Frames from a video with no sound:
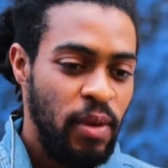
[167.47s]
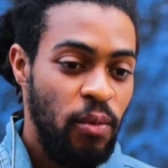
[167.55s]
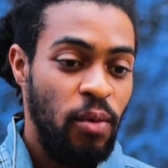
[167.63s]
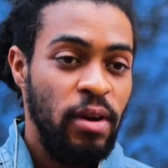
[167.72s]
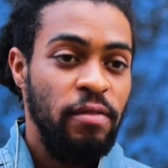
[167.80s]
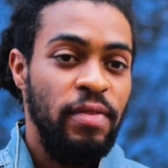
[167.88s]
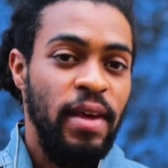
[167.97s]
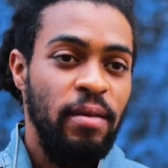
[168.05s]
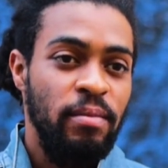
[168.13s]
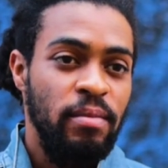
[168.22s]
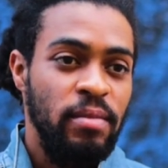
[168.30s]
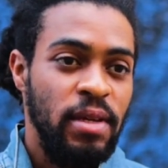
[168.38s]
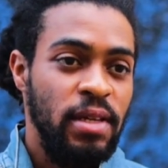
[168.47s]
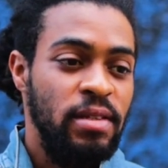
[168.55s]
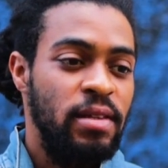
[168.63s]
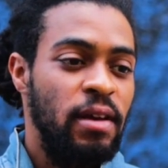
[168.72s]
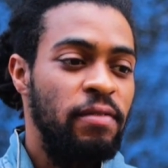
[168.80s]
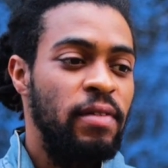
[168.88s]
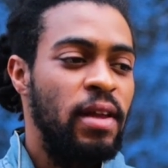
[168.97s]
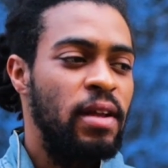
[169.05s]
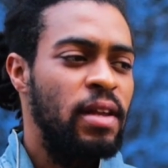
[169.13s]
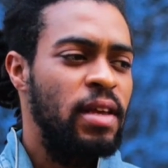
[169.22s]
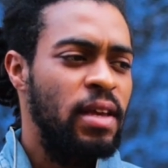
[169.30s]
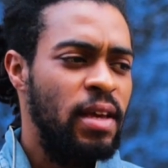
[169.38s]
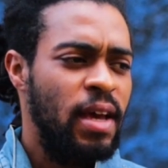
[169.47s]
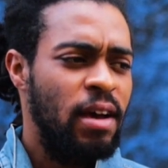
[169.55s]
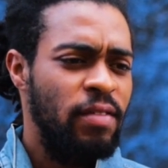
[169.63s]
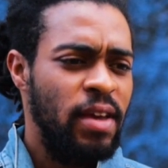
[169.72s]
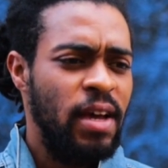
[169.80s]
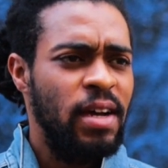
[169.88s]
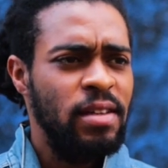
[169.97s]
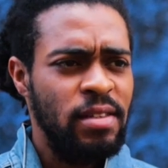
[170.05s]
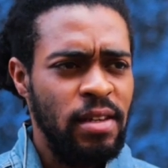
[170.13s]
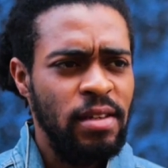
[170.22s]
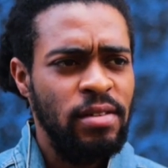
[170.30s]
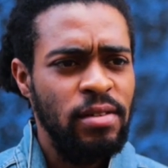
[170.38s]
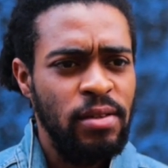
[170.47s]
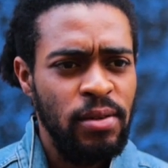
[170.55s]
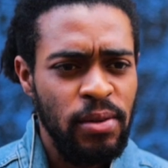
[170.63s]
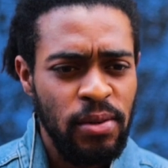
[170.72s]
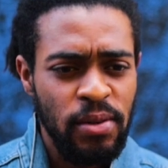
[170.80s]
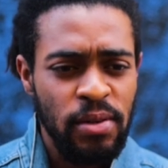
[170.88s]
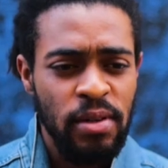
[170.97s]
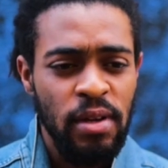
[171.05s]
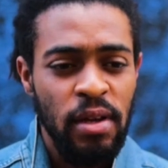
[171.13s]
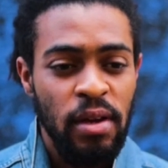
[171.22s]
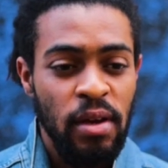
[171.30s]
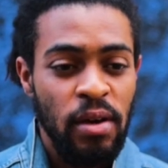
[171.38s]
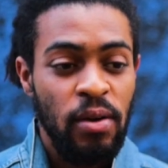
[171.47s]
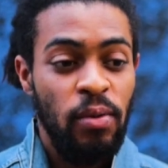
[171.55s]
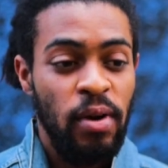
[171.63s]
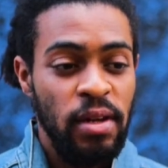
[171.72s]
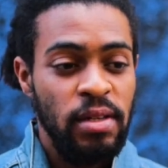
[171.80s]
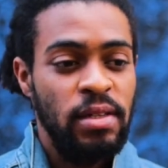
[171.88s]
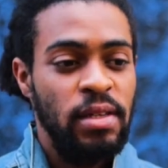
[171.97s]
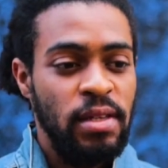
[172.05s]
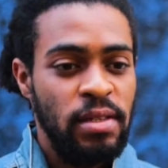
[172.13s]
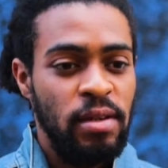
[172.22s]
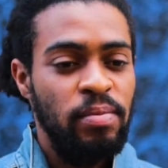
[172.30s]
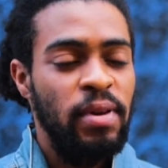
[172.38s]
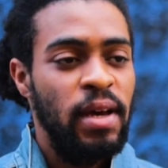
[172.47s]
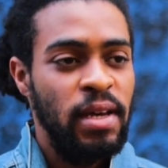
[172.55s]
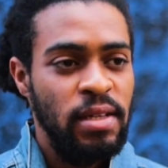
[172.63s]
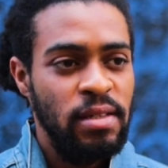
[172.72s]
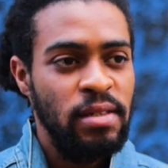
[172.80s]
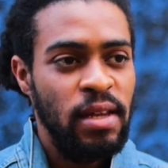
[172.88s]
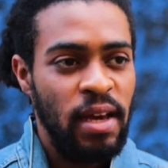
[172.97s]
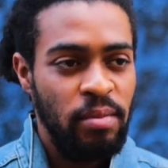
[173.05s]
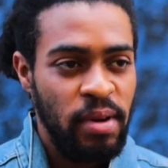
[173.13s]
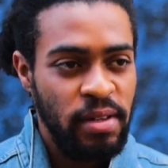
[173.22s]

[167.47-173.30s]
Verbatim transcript: one of them is definitely having access to quality supplies and